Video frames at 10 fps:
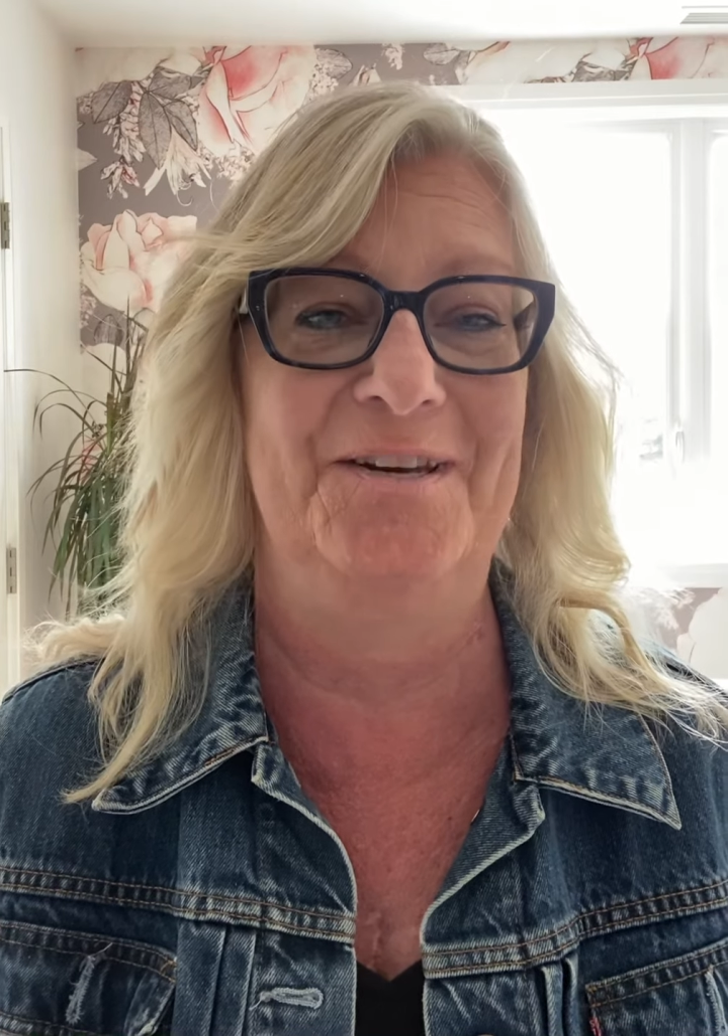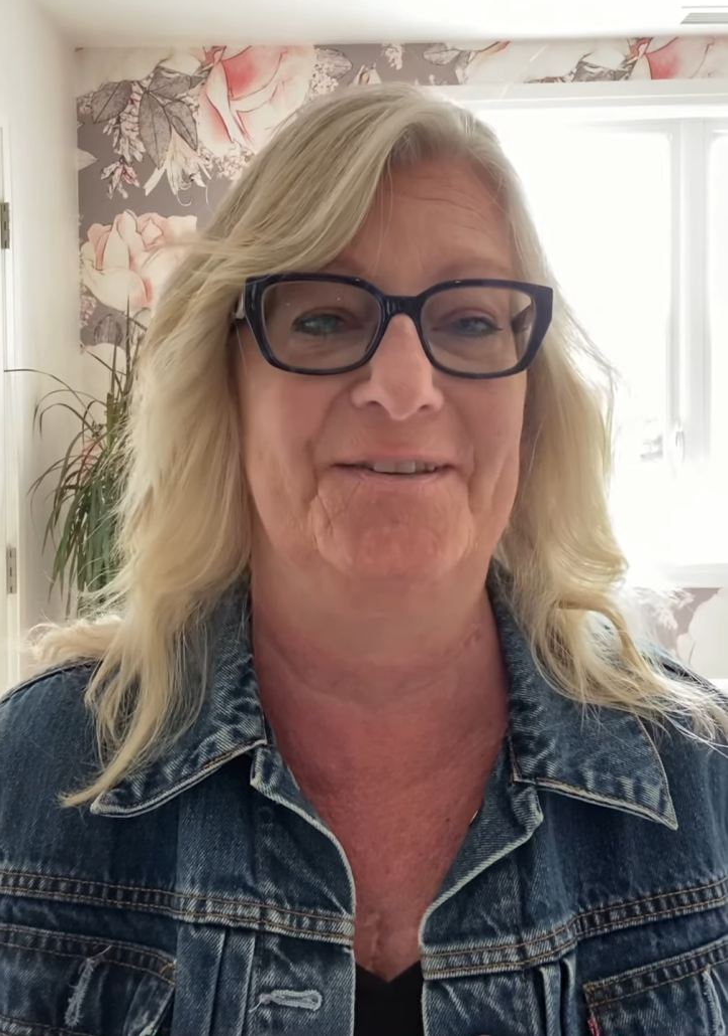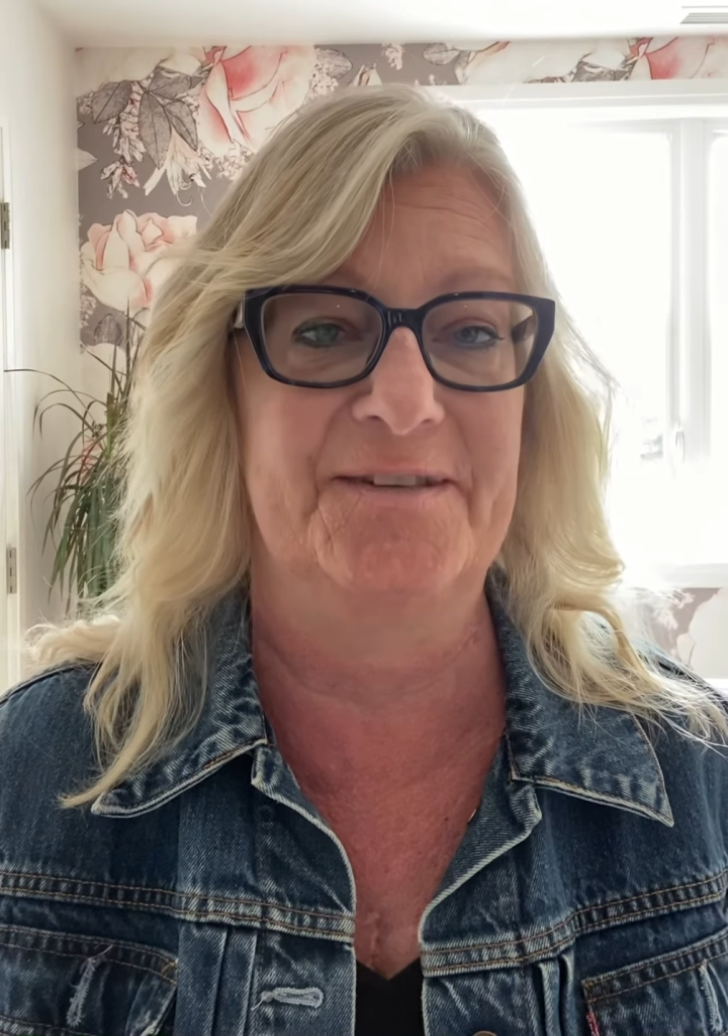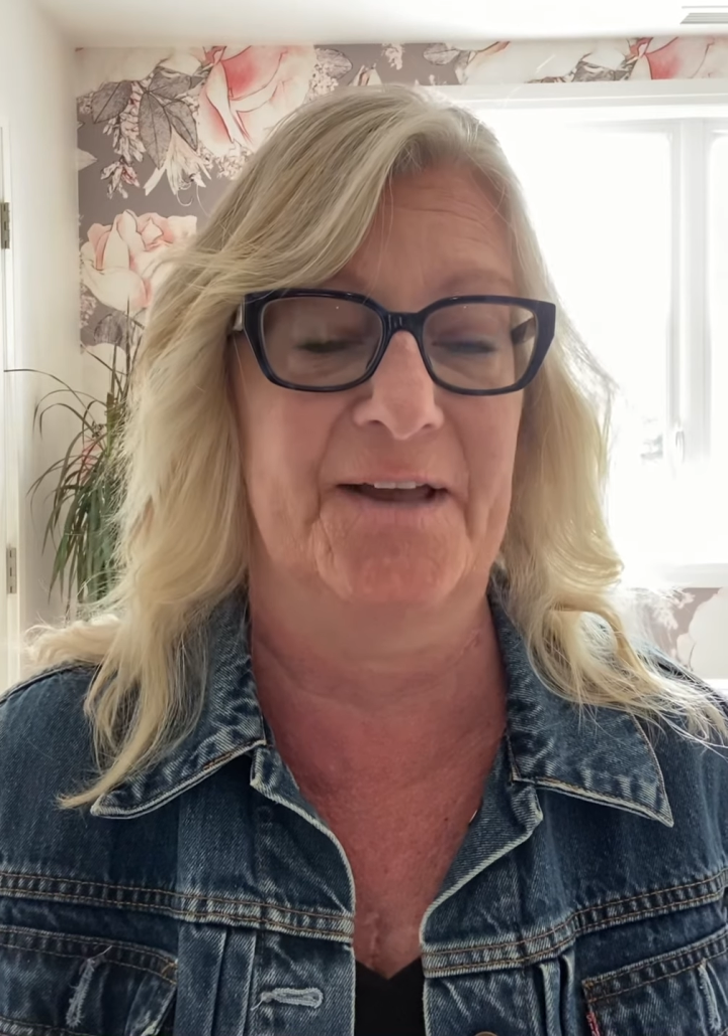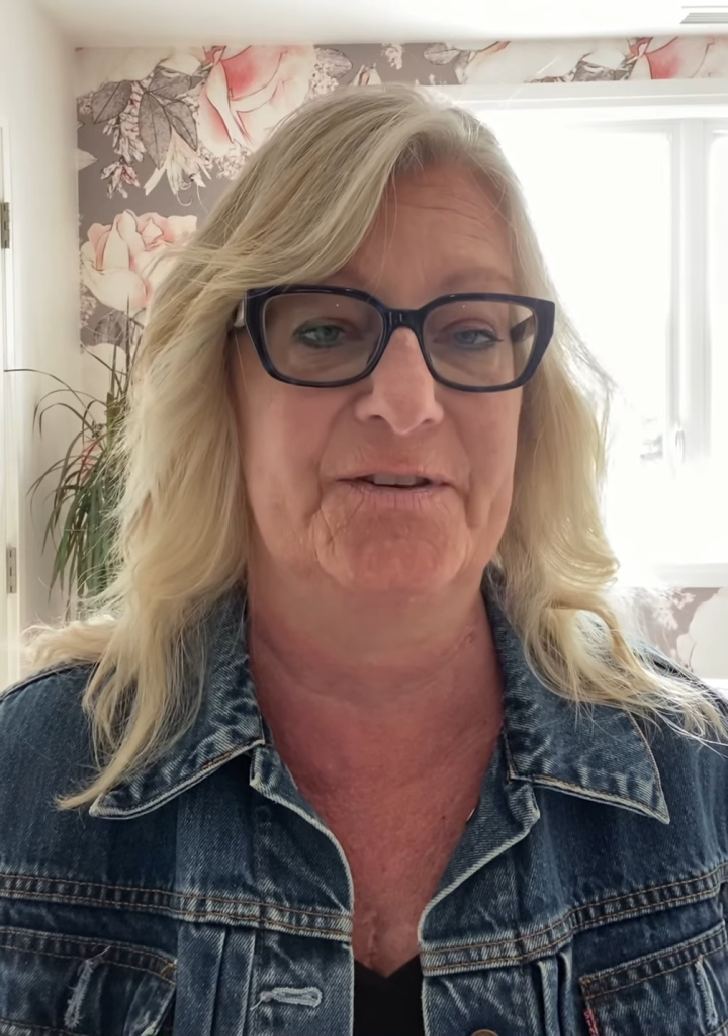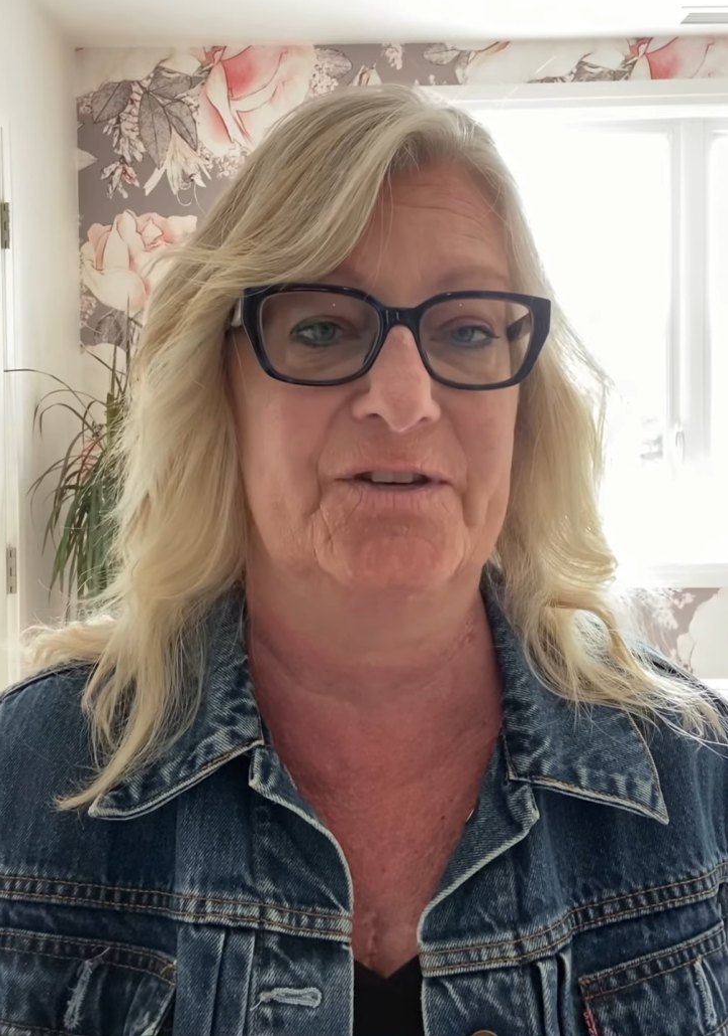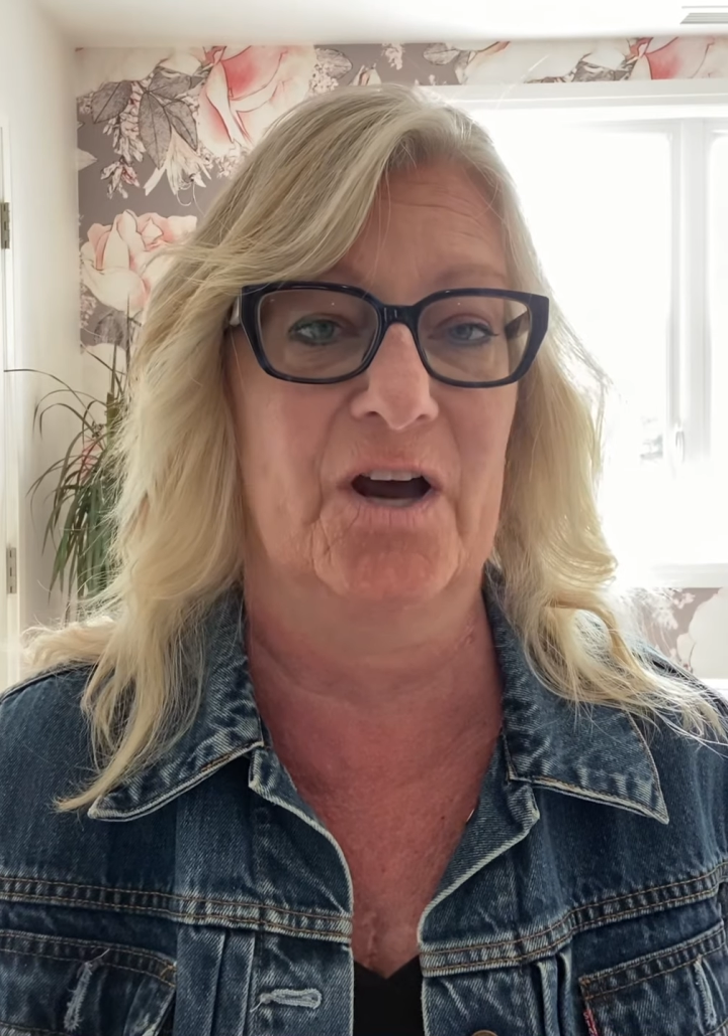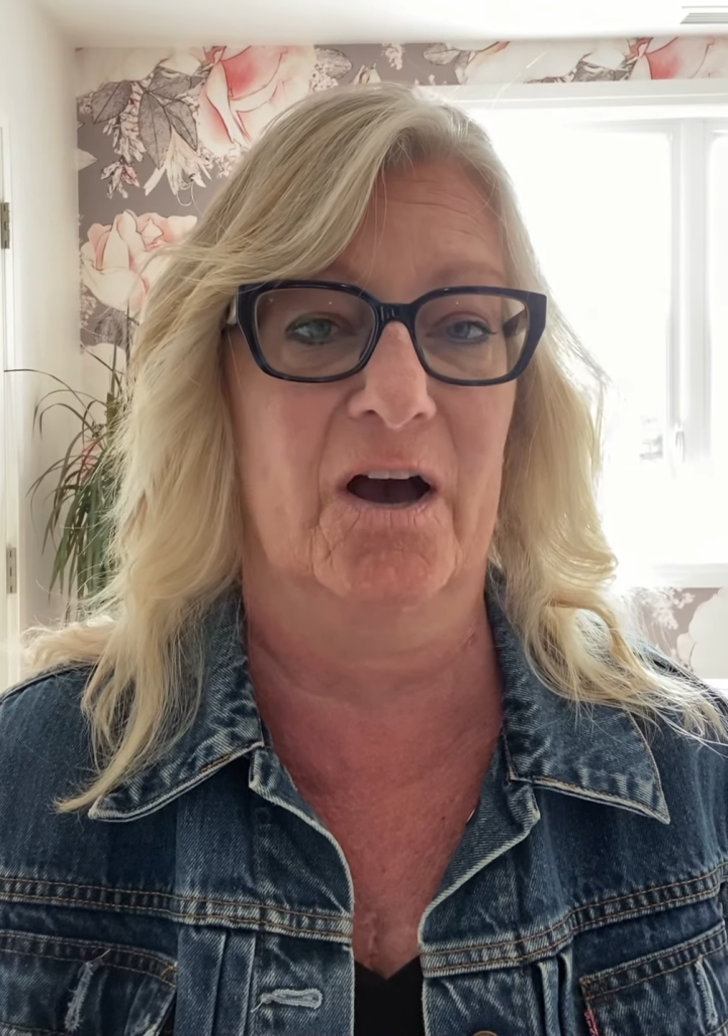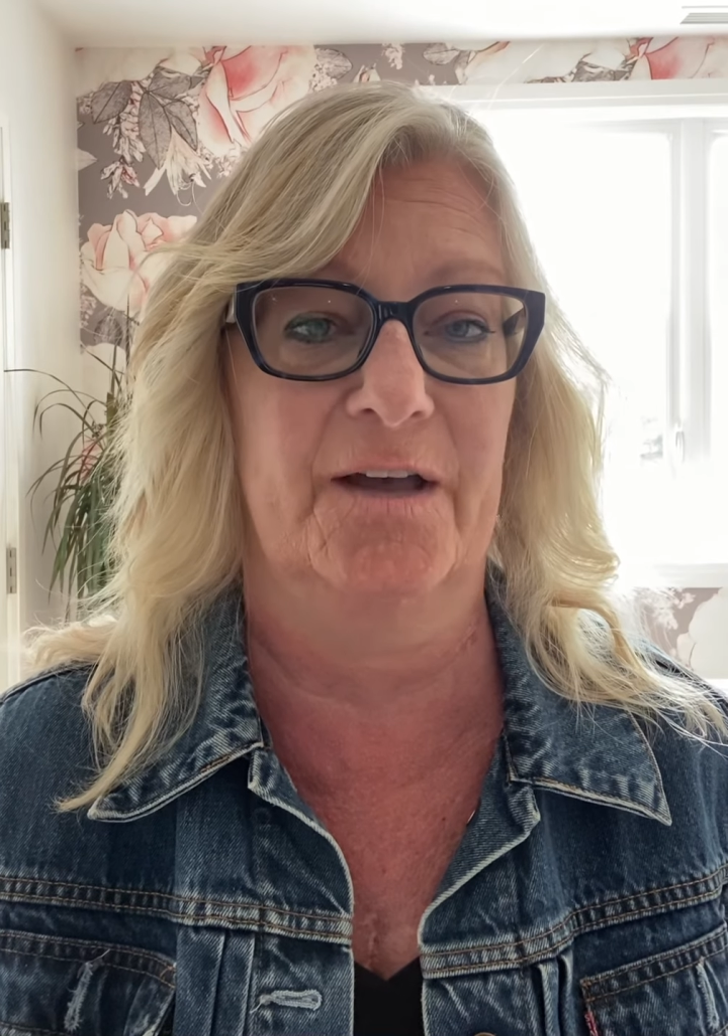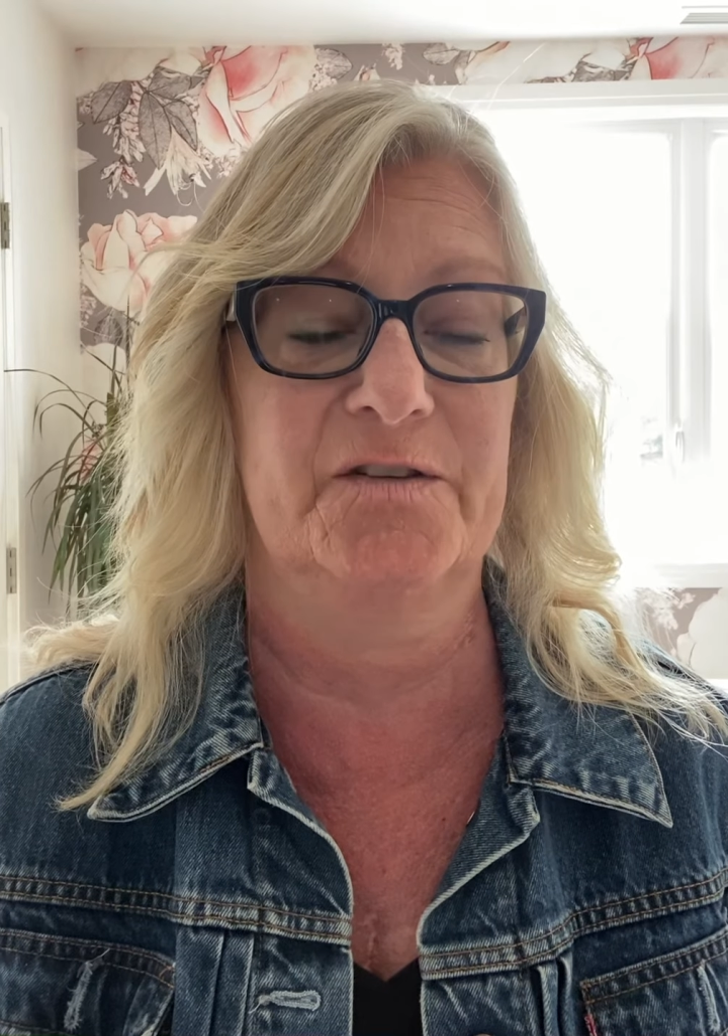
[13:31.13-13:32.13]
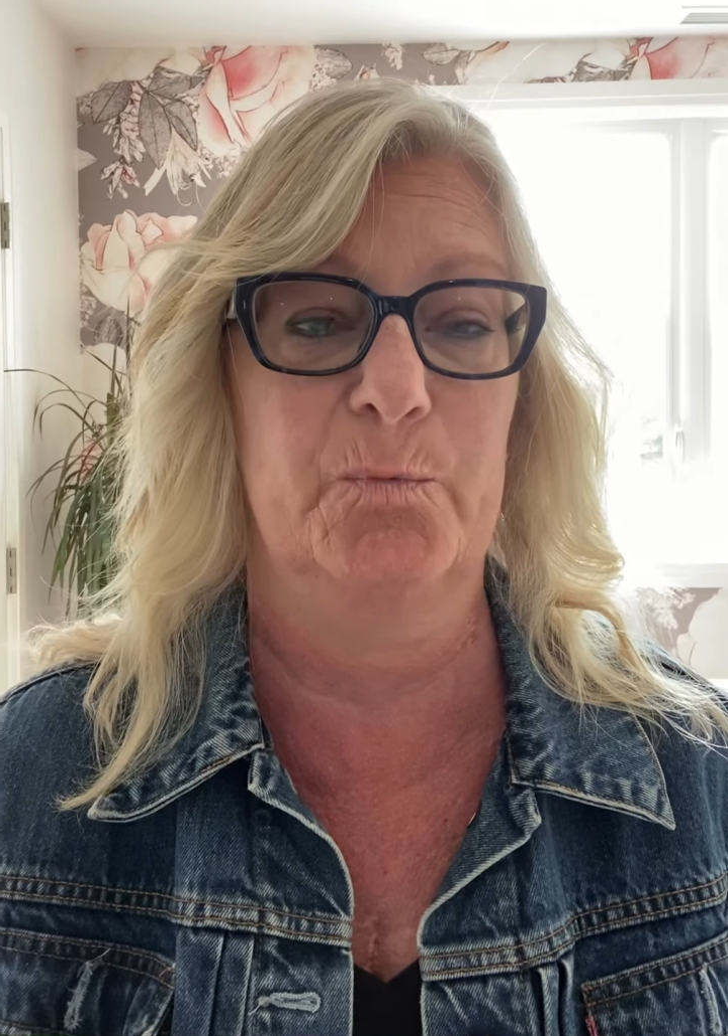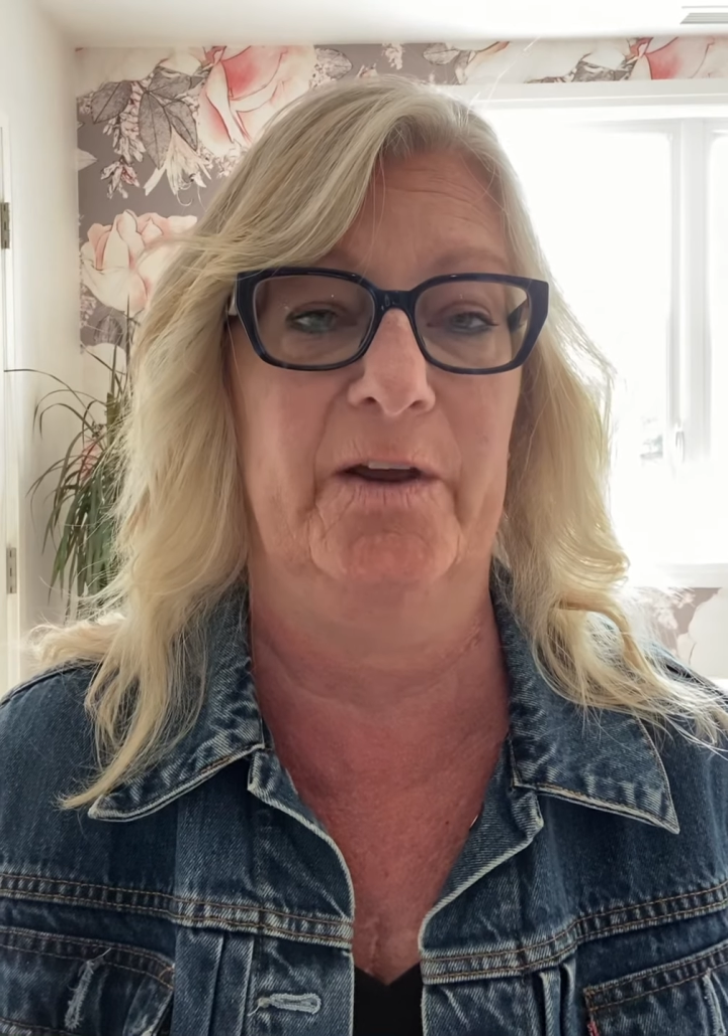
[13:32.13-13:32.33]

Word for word: desensitized